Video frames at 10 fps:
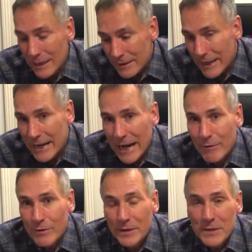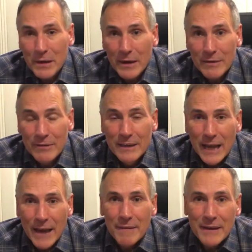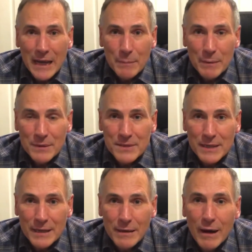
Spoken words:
they carry on the dive, and they come up and say,